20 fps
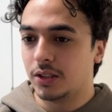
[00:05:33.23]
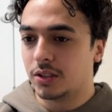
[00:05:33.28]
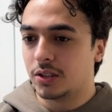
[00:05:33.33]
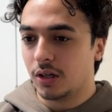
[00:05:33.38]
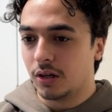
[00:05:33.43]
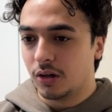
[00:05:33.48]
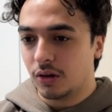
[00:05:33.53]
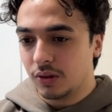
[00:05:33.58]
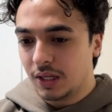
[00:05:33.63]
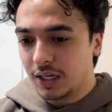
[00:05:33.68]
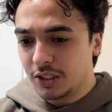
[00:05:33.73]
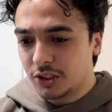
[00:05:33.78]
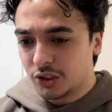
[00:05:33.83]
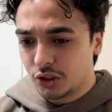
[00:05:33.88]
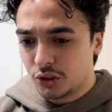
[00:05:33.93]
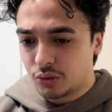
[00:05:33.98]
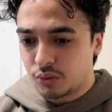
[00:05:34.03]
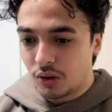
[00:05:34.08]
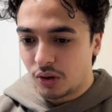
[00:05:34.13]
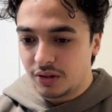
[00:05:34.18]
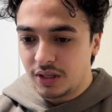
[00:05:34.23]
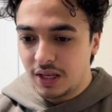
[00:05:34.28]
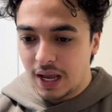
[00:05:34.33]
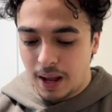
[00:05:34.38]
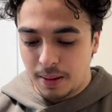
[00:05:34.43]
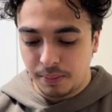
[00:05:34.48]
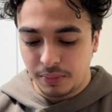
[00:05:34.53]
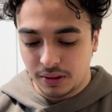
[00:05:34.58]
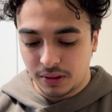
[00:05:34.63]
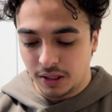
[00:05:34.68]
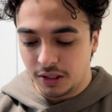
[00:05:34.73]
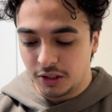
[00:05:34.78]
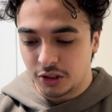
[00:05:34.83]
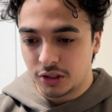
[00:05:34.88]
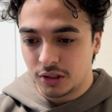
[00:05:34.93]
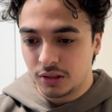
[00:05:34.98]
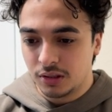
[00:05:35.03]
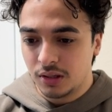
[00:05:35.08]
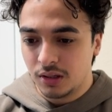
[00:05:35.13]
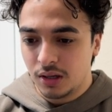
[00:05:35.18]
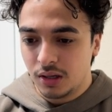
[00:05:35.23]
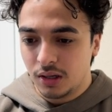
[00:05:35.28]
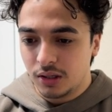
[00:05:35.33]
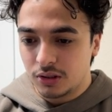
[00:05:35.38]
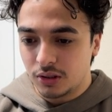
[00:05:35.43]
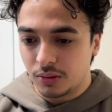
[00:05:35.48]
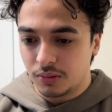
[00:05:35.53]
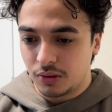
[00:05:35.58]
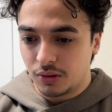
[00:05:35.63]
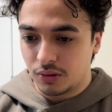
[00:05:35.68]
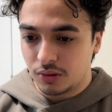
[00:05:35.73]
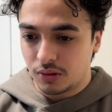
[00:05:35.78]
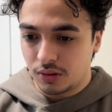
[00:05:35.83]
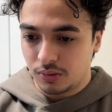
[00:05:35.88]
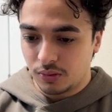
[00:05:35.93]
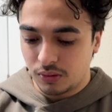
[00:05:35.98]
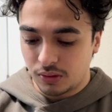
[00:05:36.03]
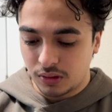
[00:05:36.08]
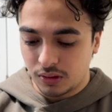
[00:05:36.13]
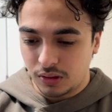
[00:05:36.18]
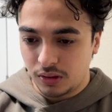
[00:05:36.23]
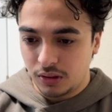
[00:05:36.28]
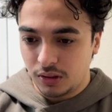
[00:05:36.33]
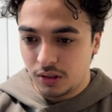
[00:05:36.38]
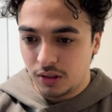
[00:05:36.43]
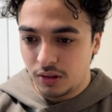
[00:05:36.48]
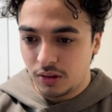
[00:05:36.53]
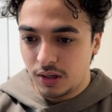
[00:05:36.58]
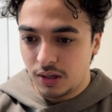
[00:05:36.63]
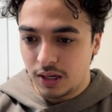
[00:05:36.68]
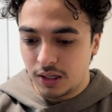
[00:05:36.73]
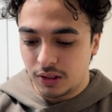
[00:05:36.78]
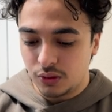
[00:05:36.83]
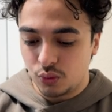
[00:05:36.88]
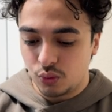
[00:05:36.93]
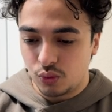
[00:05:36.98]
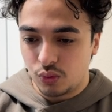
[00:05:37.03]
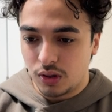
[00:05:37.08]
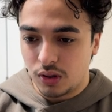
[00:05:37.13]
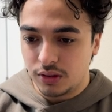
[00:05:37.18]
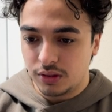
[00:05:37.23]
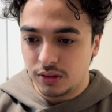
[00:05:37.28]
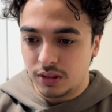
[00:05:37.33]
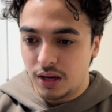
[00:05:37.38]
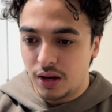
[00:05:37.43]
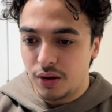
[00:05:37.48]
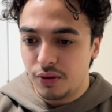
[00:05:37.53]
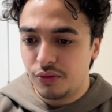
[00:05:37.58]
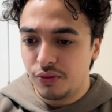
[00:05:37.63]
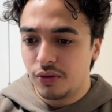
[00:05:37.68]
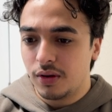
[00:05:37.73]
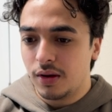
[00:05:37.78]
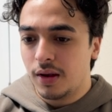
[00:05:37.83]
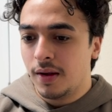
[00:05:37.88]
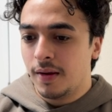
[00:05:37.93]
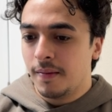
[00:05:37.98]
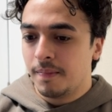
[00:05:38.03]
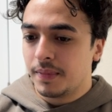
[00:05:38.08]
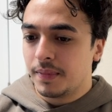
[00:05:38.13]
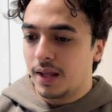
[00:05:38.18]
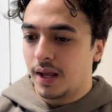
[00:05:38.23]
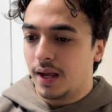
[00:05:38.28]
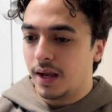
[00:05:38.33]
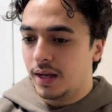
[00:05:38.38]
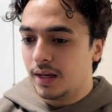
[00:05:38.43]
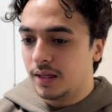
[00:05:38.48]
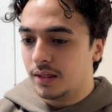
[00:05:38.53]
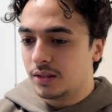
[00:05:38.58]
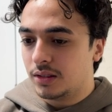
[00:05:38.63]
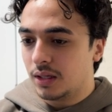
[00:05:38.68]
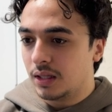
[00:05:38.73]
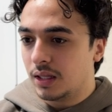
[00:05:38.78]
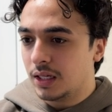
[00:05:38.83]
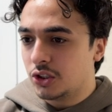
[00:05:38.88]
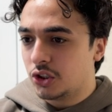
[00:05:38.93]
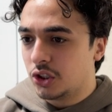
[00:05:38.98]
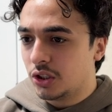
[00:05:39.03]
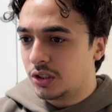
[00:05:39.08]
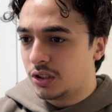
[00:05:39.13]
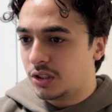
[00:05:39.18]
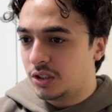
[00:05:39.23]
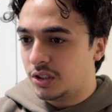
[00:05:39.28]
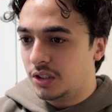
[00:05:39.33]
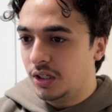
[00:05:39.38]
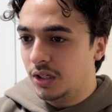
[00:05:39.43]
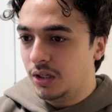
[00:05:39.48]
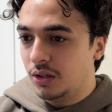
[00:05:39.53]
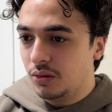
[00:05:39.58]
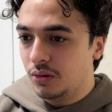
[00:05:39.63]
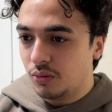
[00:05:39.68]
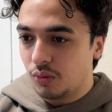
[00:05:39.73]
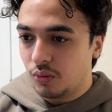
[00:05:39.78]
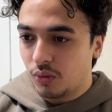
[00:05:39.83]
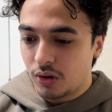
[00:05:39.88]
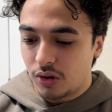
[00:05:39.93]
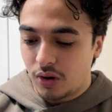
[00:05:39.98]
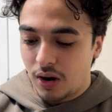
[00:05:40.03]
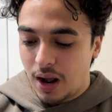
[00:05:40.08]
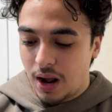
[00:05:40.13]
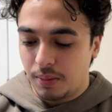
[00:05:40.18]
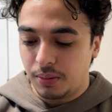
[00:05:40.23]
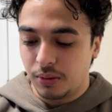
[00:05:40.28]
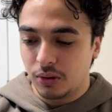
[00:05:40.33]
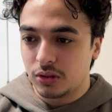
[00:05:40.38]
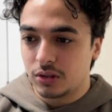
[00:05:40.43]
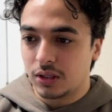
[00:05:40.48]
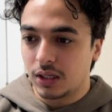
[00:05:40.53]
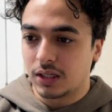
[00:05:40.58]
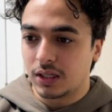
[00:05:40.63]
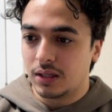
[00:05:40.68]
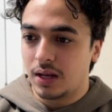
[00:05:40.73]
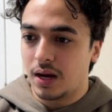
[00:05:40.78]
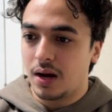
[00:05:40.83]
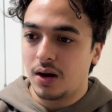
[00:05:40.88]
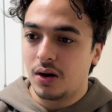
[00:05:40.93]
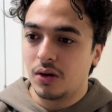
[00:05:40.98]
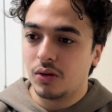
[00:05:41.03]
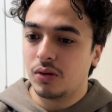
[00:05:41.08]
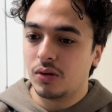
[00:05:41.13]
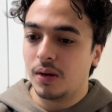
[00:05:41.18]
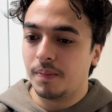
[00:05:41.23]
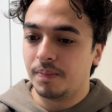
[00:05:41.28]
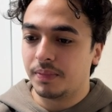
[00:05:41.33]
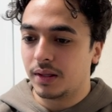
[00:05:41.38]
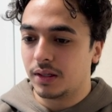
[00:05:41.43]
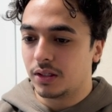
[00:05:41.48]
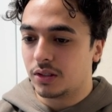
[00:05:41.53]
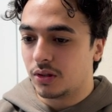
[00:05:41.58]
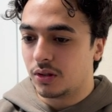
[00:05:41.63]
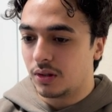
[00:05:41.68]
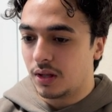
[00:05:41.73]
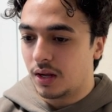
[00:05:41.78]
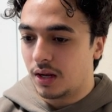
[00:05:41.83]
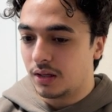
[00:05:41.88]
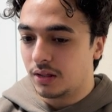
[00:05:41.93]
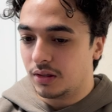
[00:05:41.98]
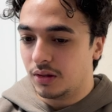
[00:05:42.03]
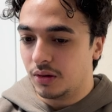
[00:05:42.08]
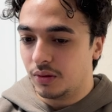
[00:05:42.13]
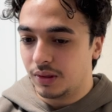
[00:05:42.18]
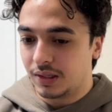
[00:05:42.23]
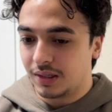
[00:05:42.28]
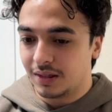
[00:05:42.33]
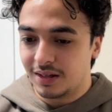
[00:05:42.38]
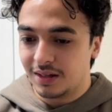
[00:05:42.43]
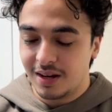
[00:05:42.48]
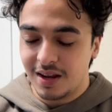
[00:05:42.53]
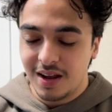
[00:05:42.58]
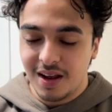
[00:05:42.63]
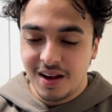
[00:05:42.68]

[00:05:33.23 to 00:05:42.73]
so let's just run the application. So I'm going to run clear and run dev. And let's just see what our app looks like now so that, you know, we can